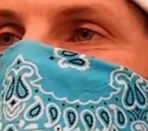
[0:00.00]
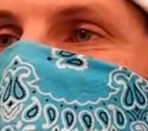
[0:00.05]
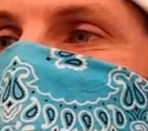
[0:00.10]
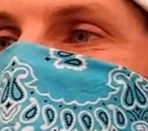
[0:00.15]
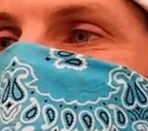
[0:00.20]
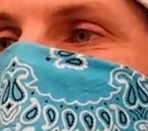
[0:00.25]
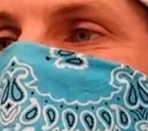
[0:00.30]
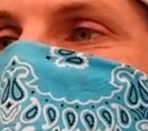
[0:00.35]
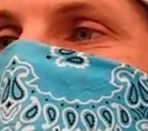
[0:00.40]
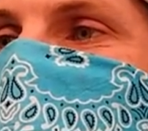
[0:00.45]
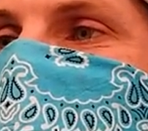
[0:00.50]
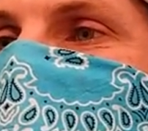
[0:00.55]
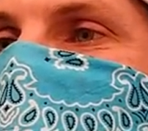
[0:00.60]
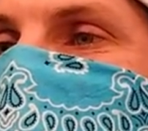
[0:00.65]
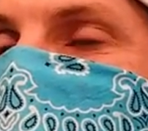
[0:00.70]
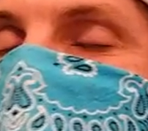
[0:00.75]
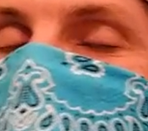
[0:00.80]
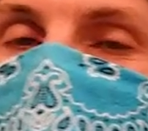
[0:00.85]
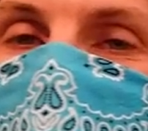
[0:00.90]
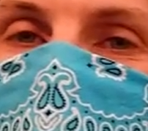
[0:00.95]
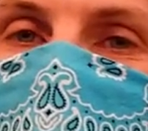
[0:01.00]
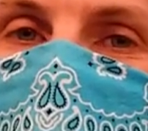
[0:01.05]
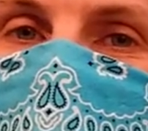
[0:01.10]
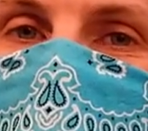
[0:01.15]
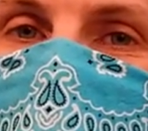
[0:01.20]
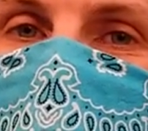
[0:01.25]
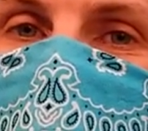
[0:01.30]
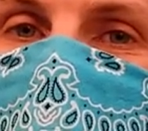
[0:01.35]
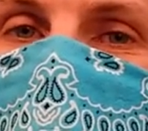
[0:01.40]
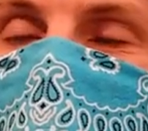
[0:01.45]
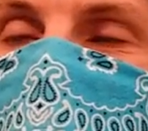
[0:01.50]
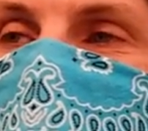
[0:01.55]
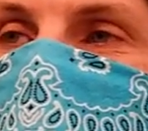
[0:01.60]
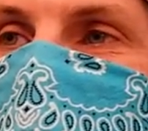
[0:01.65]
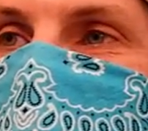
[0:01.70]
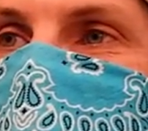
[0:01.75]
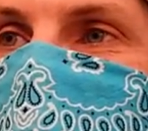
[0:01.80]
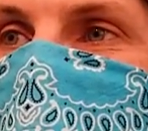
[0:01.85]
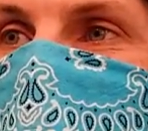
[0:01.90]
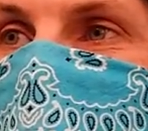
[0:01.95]
And obviously the guitars
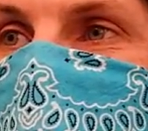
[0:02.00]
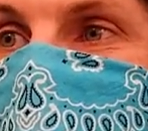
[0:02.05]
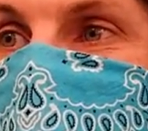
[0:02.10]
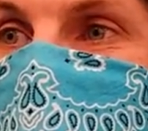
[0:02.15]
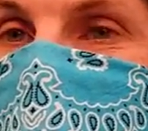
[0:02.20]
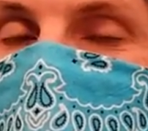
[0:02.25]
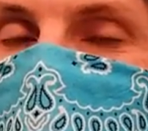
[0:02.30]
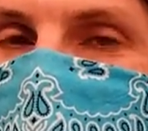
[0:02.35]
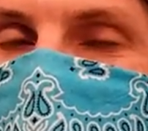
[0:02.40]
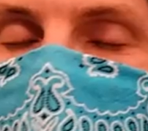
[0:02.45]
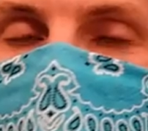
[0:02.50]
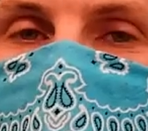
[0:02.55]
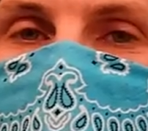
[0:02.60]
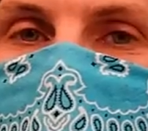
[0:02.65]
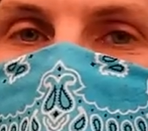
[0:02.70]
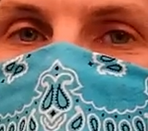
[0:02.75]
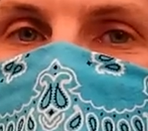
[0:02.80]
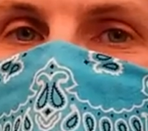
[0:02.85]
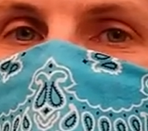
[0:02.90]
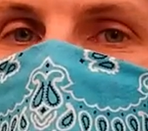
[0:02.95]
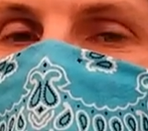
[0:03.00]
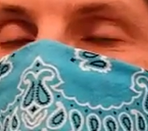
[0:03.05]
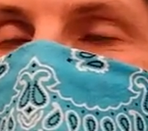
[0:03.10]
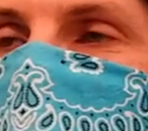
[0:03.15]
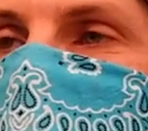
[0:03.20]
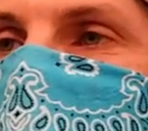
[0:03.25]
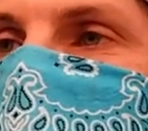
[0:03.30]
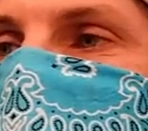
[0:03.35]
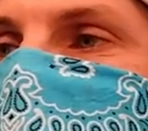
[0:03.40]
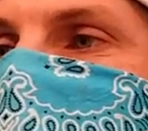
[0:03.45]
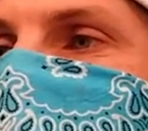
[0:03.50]
sound great too as well,